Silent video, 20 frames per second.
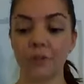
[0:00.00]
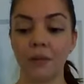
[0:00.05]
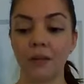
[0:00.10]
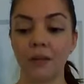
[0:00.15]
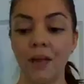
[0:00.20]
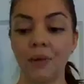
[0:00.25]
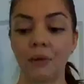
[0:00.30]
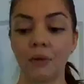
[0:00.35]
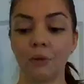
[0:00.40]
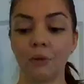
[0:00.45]
Excuse
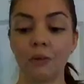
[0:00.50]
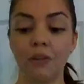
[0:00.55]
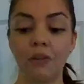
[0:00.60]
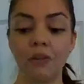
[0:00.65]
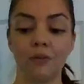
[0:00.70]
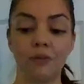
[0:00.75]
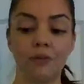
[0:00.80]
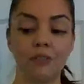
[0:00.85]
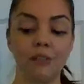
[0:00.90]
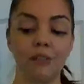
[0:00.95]
me, I will be
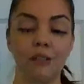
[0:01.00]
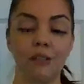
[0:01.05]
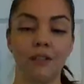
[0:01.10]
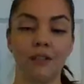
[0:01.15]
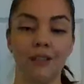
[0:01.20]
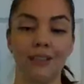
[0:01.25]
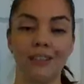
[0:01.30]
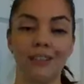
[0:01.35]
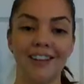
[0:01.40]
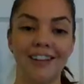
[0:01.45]

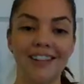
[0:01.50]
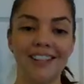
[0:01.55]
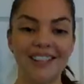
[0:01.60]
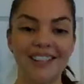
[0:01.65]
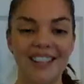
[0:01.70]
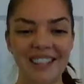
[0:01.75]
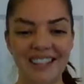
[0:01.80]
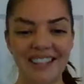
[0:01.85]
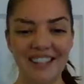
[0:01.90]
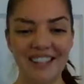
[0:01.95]
using the
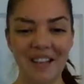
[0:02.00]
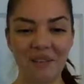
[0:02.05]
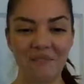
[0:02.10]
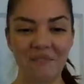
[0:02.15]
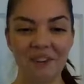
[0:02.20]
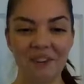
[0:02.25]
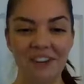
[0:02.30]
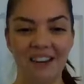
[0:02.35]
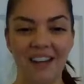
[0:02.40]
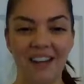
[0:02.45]
insight
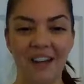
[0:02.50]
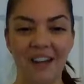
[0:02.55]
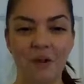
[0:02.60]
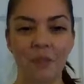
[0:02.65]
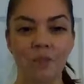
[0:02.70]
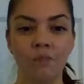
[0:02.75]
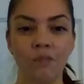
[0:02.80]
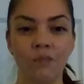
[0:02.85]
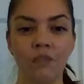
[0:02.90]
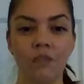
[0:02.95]
timer
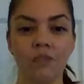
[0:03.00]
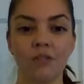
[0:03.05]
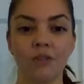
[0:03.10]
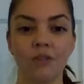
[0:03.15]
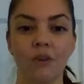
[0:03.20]
again.